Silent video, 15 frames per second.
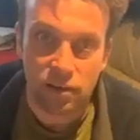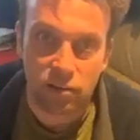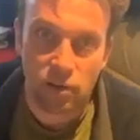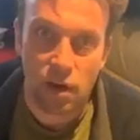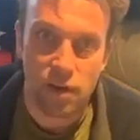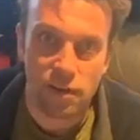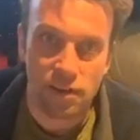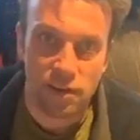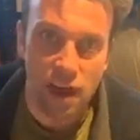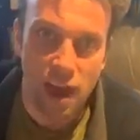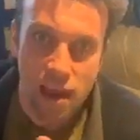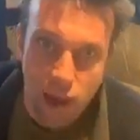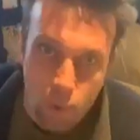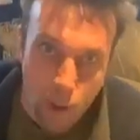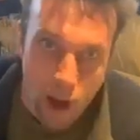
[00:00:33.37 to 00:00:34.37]
So if there's
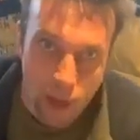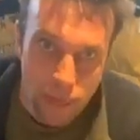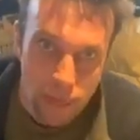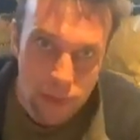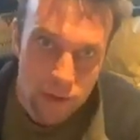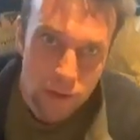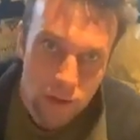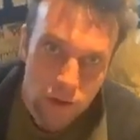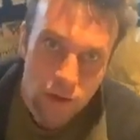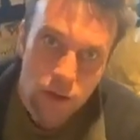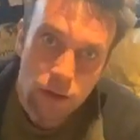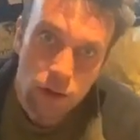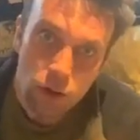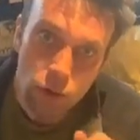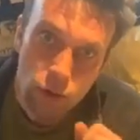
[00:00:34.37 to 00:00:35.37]
anyone
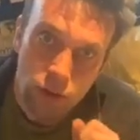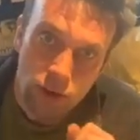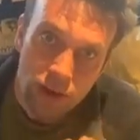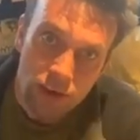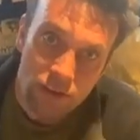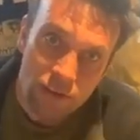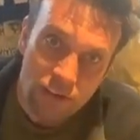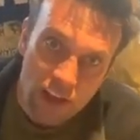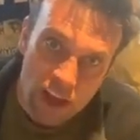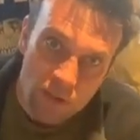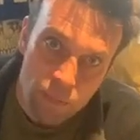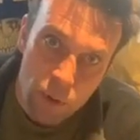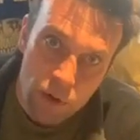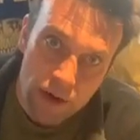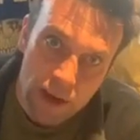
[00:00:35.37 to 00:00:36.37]
who is in
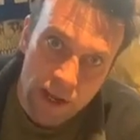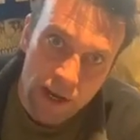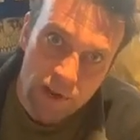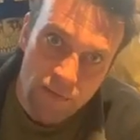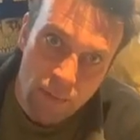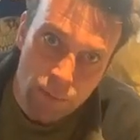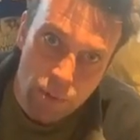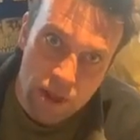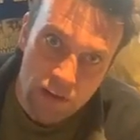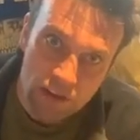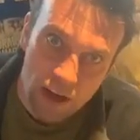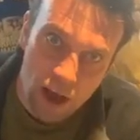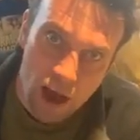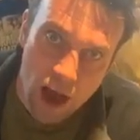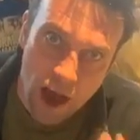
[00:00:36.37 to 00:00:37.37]
desperate need of a
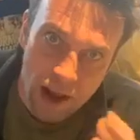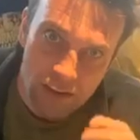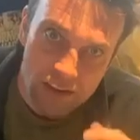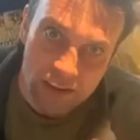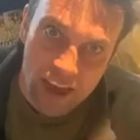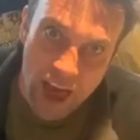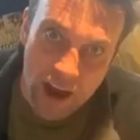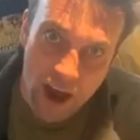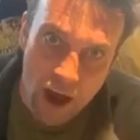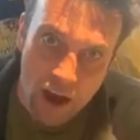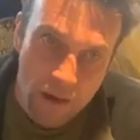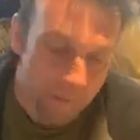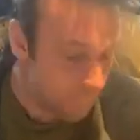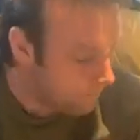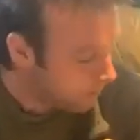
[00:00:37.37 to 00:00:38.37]
printer and a
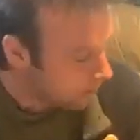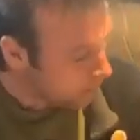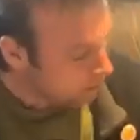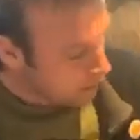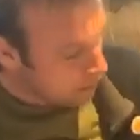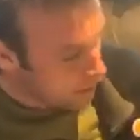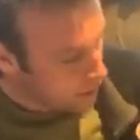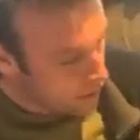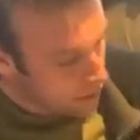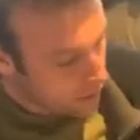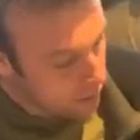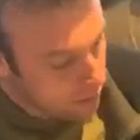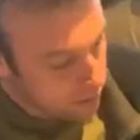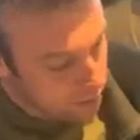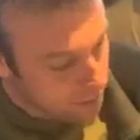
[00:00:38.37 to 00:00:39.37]
scanner,
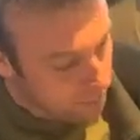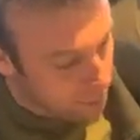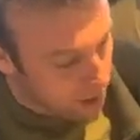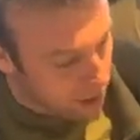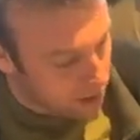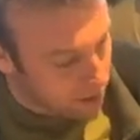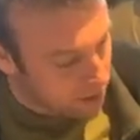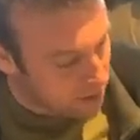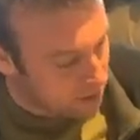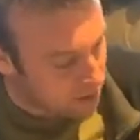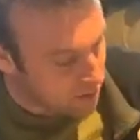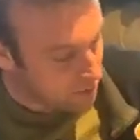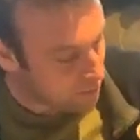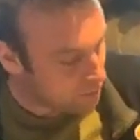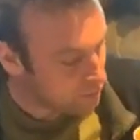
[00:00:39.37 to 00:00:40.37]
then please